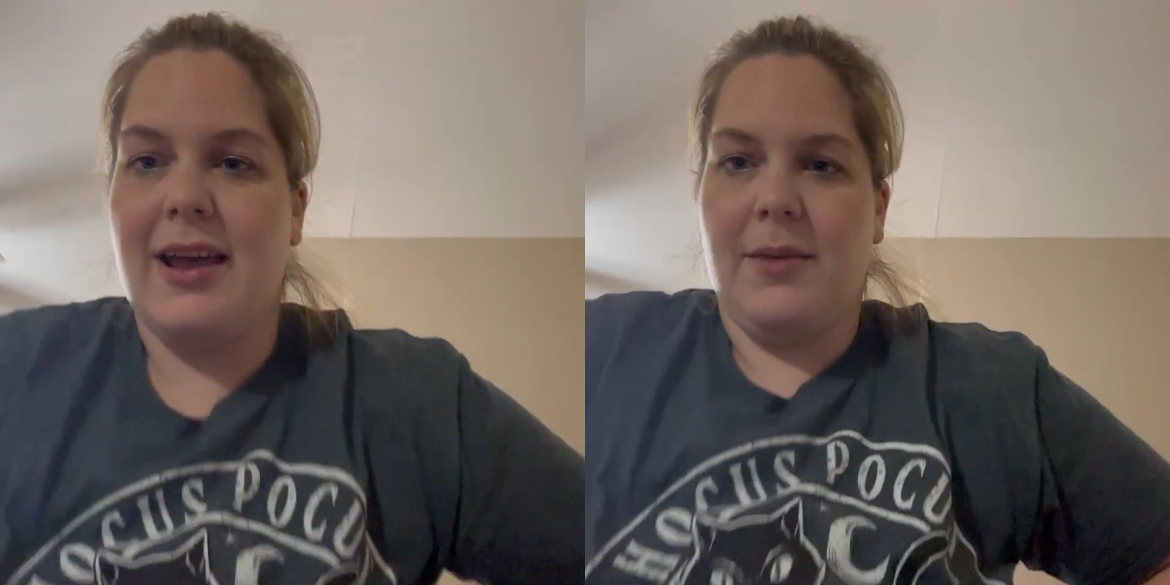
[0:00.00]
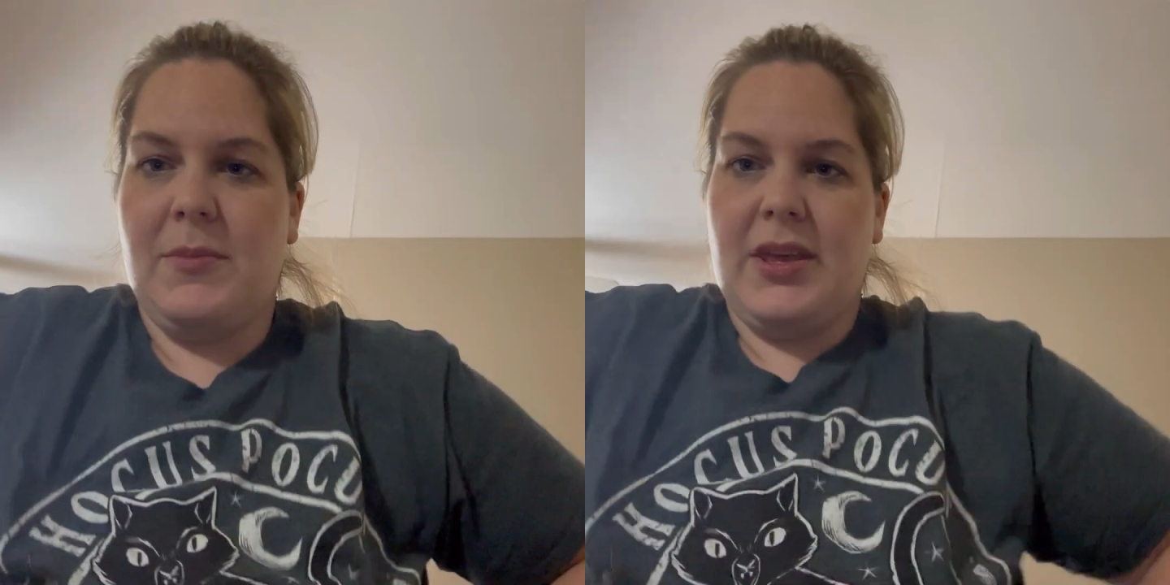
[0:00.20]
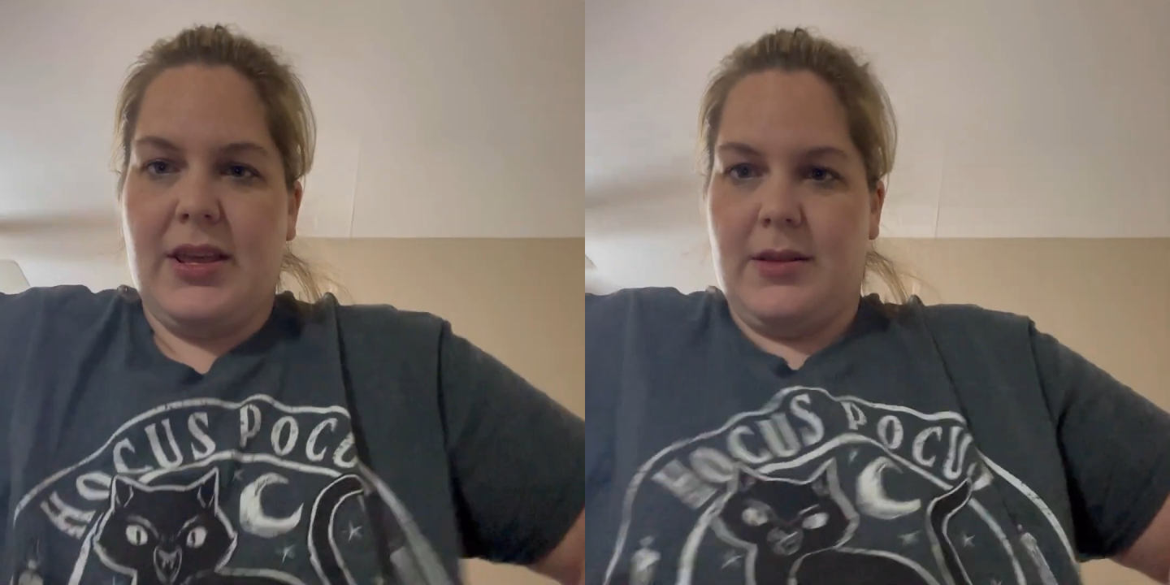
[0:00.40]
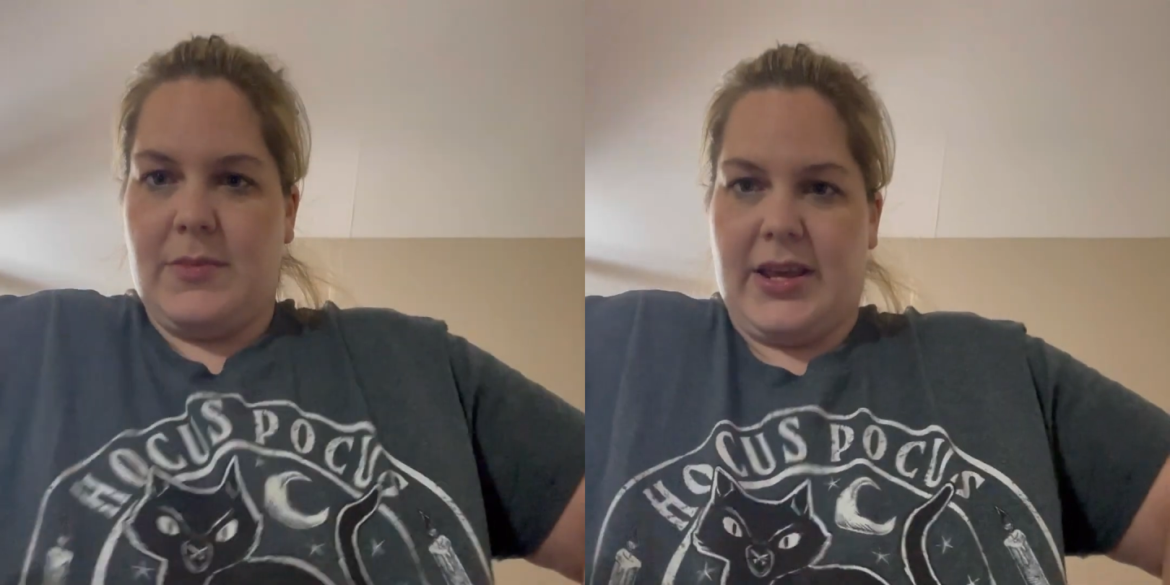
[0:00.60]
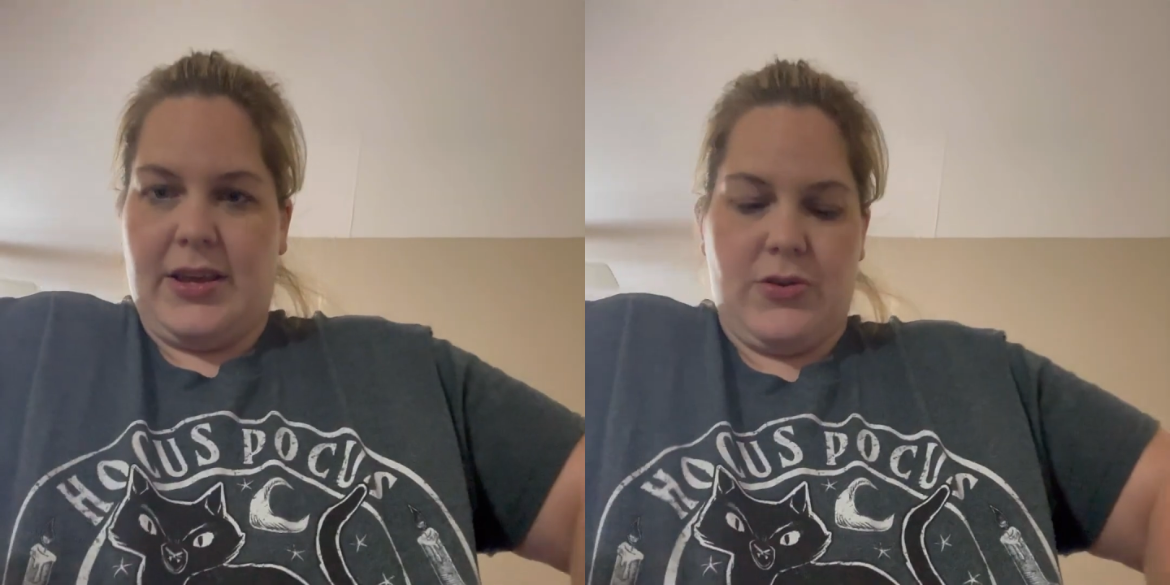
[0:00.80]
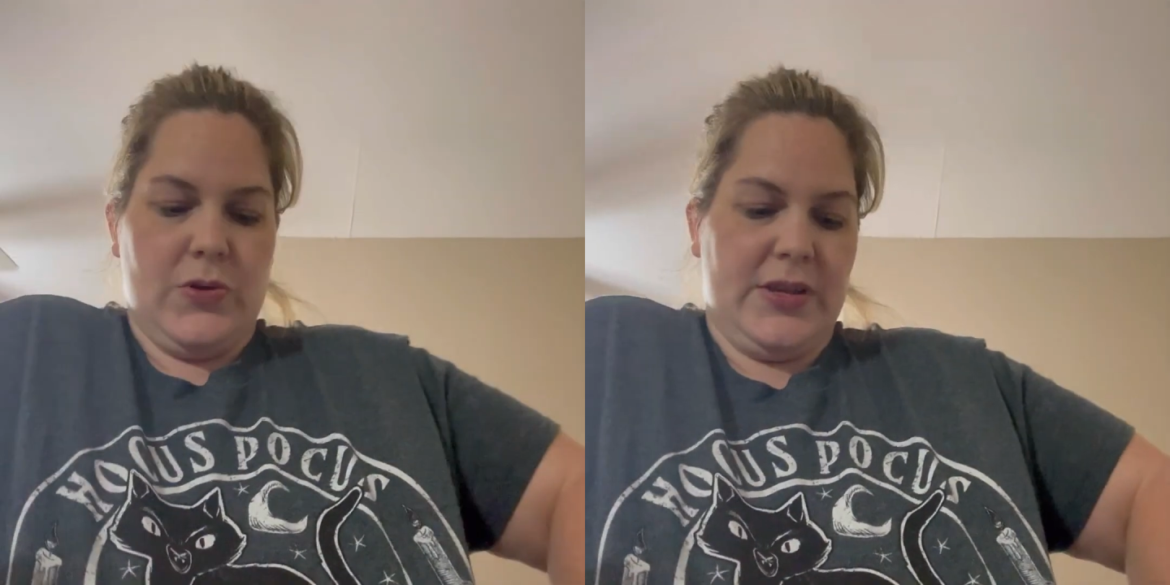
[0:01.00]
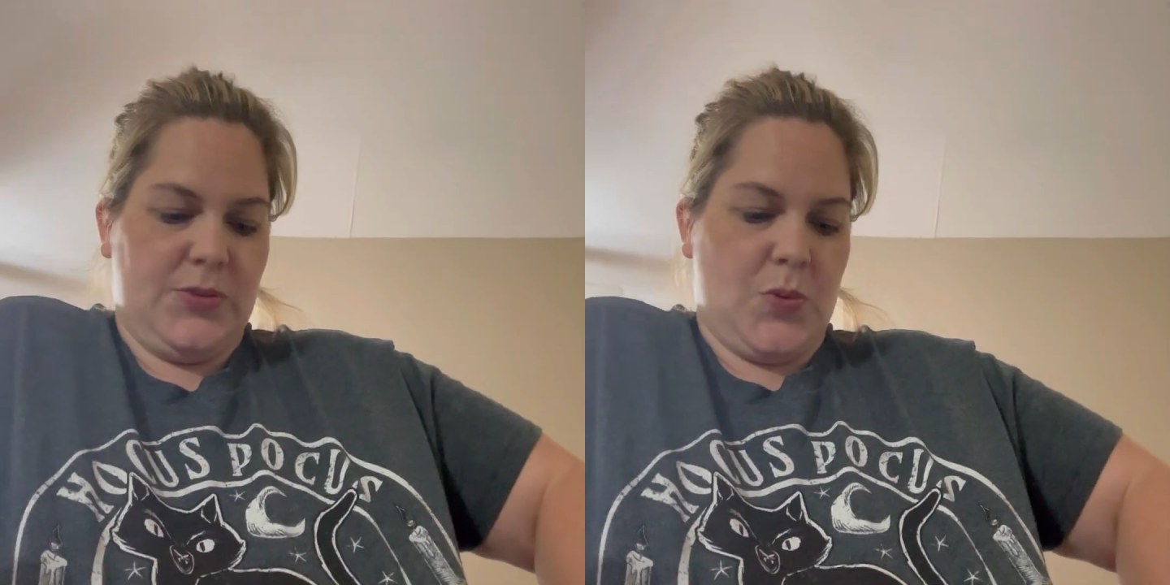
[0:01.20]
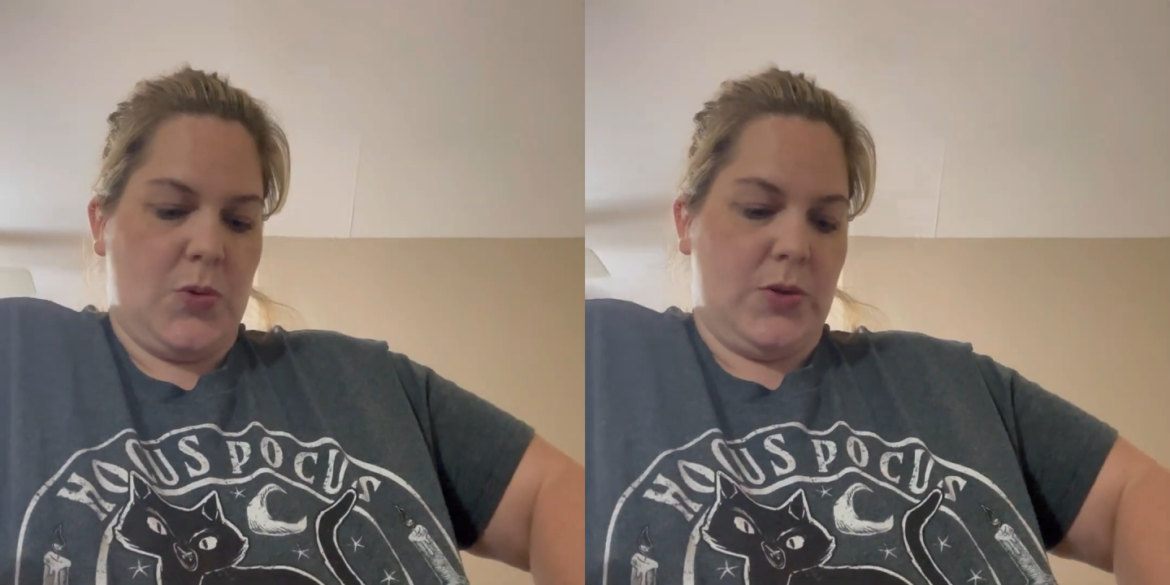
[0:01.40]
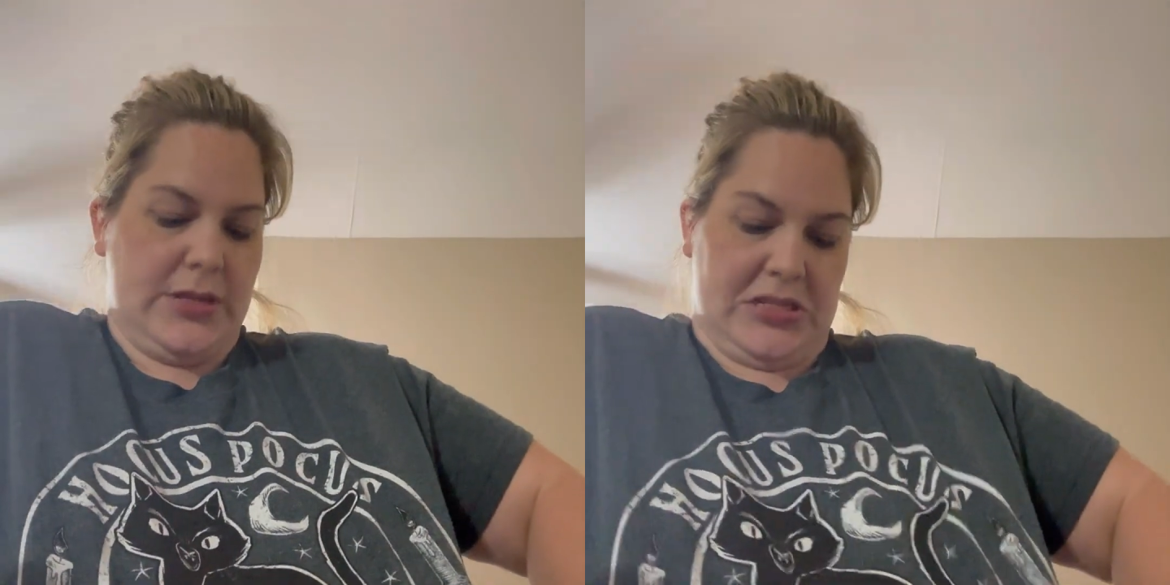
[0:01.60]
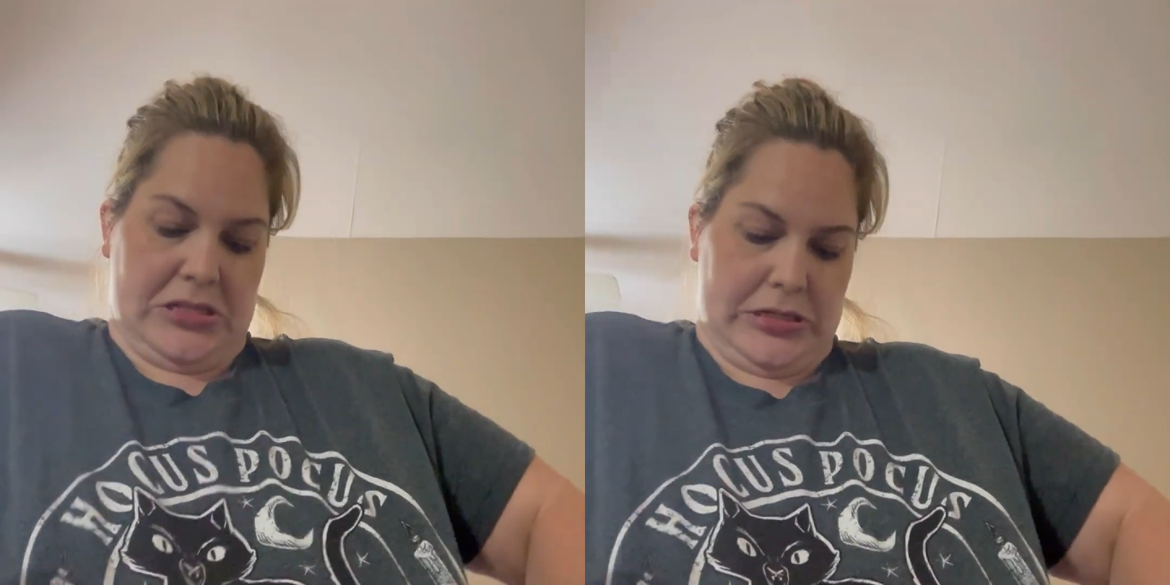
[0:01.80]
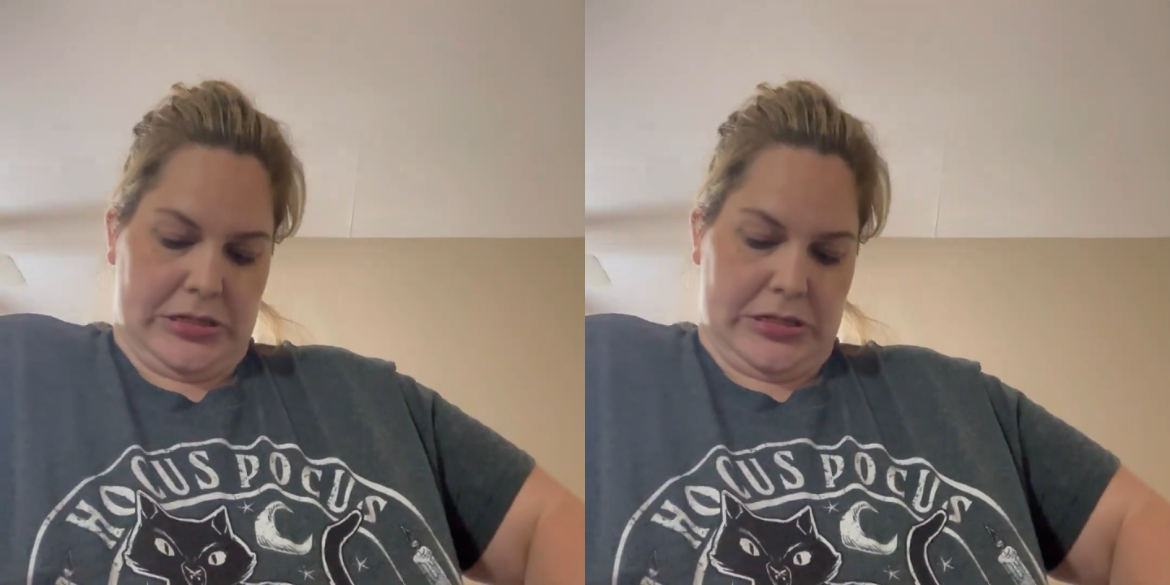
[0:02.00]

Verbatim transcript: I'm in my Hocus Pocus